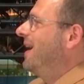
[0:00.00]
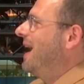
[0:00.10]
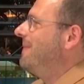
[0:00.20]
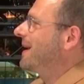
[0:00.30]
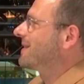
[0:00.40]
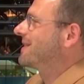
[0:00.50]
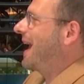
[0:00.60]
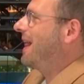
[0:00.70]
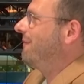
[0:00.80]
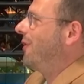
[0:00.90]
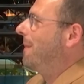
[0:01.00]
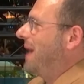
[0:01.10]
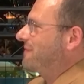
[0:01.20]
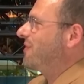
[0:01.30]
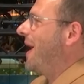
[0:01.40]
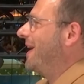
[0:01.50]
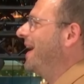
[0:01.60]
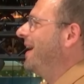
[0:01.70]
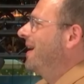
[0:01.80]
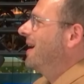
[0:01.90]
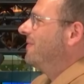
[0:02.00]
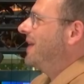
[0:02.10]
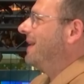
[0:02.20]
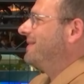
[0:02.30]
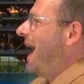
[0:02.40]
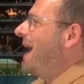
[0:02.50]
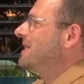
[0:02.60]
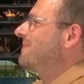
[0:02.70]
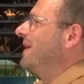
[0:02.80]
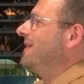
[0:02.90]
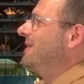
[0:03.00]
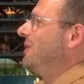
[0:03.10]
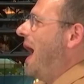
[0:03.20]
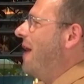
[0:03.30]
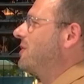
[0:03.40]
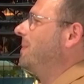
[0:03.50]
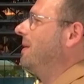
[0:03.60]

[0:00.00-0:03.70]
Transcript: and make it scale for Black Friday. That is when you have to be a